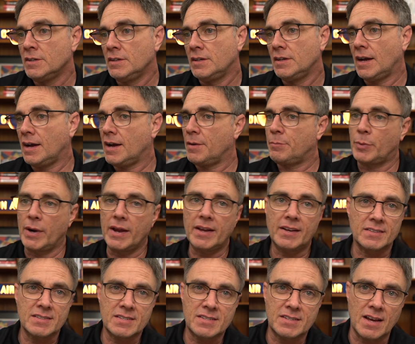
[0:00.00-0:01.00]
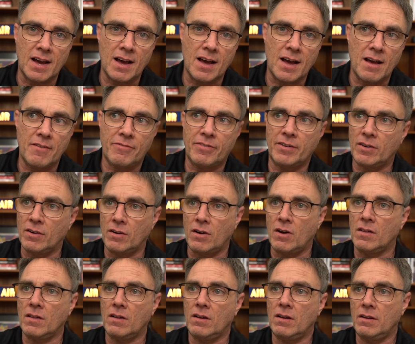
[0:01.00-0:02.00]
uh, breaking stuff and
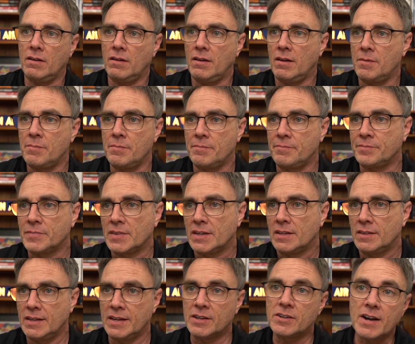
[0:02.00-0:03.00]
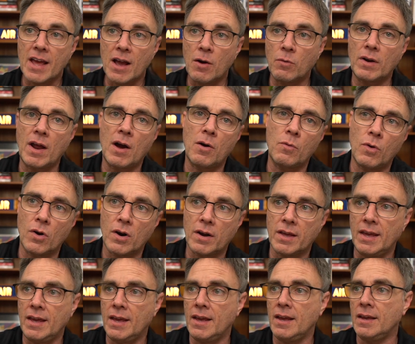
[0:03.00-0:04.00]
all um, the internet not
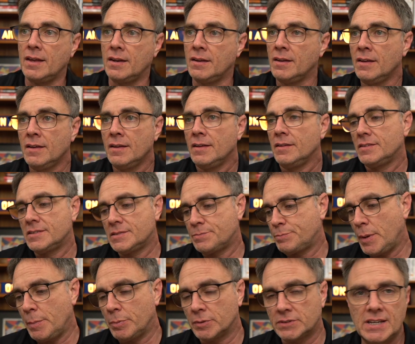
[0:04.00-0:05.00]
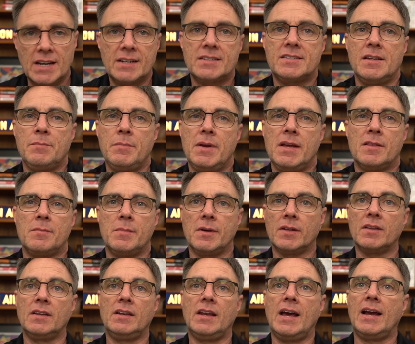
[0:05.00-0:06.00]
working and people texting me in the middle
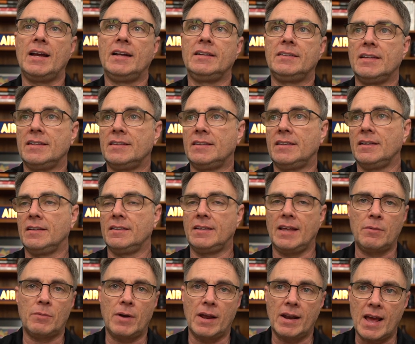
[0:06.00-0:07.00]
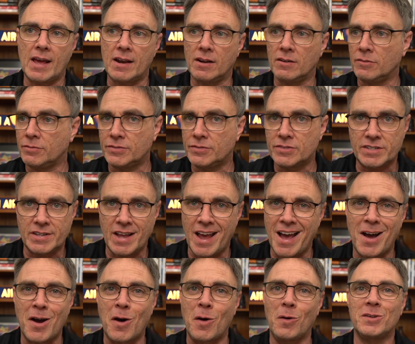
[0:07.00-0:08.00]
of the night that they ran out of
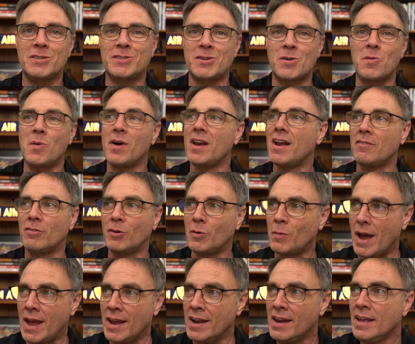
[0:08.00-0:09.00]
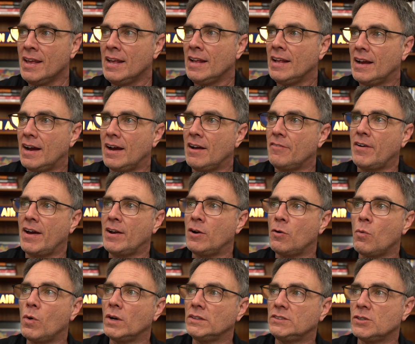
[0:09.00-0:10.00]
towels or whatever, right? If I don't
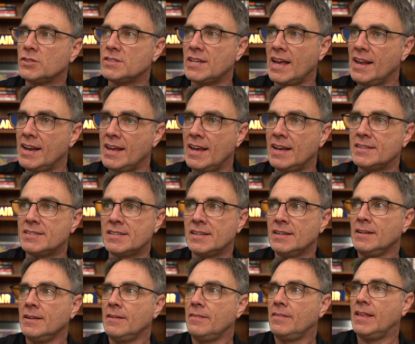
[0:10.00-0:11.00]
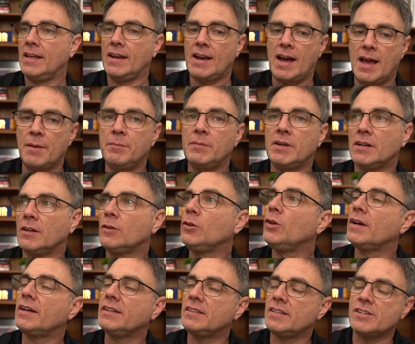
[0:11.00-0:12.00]
want those headaches, then I'm going to
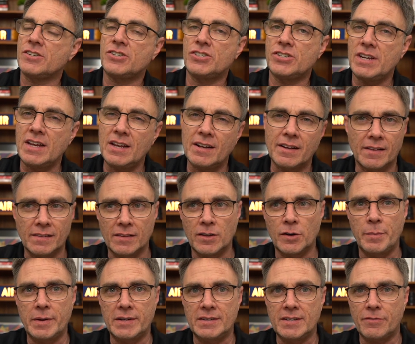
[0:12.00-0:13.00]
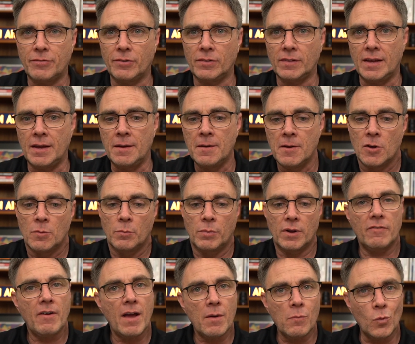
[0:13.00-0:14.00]
look at this sheet a little bit differently. But
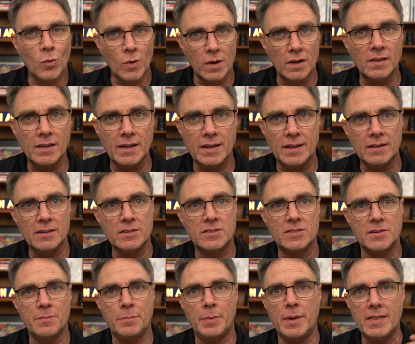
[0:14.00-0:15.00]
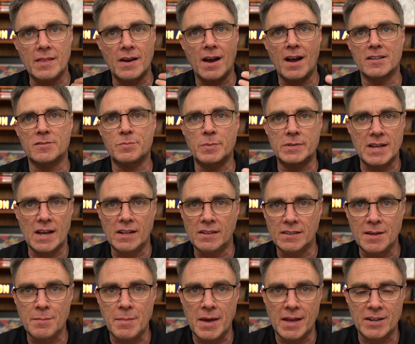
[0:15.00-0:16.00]
if I'm willing to be the
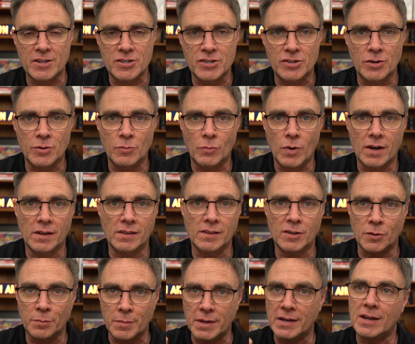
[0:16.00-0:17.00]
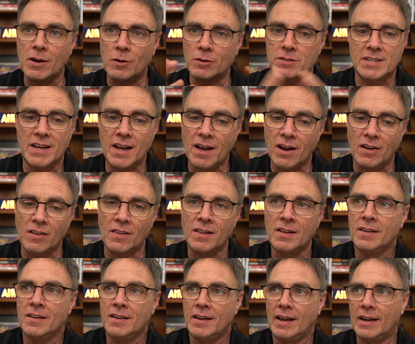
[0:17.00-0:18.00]
hospitality manager and run a little mini hotel
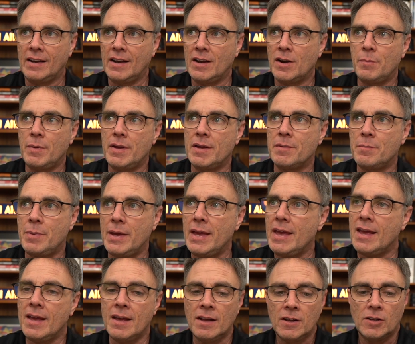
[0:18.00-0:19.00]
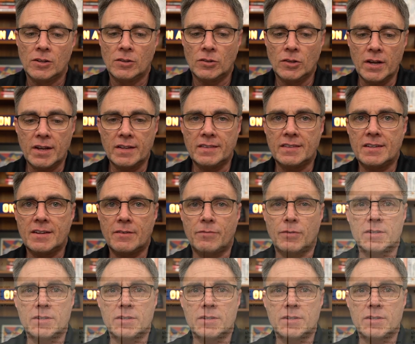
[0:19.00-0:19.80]
in Airbnb, look at the difference